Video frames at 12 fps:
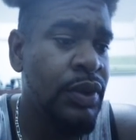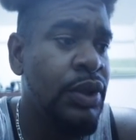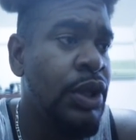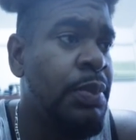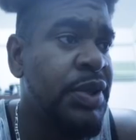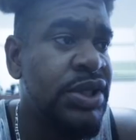
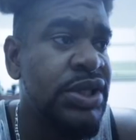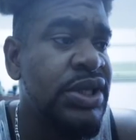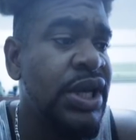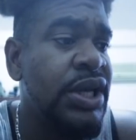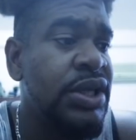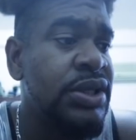The person
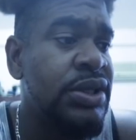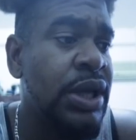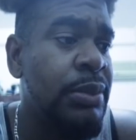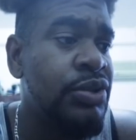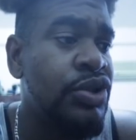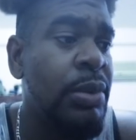saying
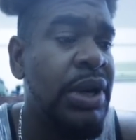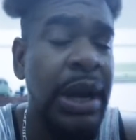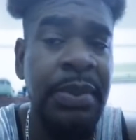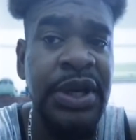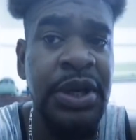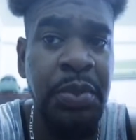trouble
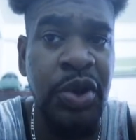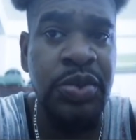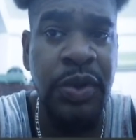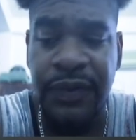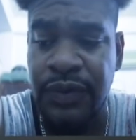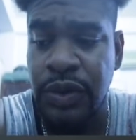happening in
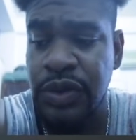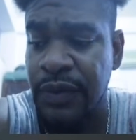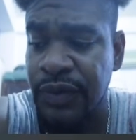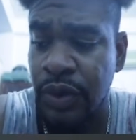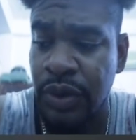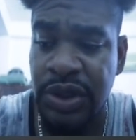Portsmouth. For those of
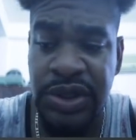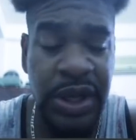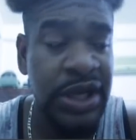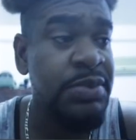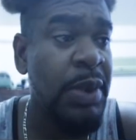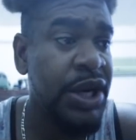you who don't
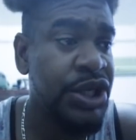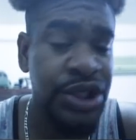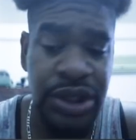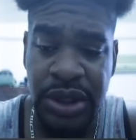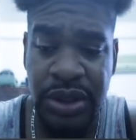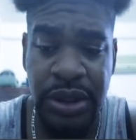understand
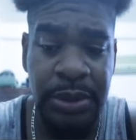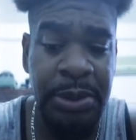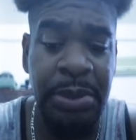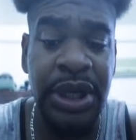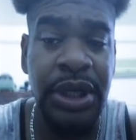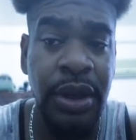Spanish, let me
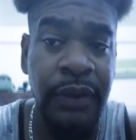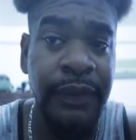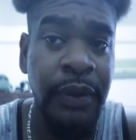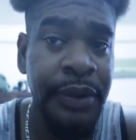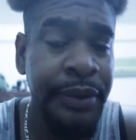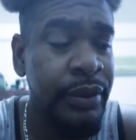break it down
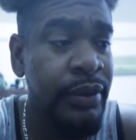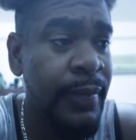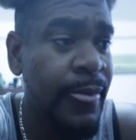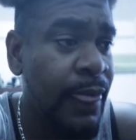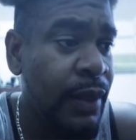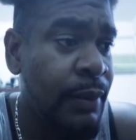for you.
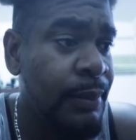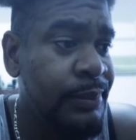The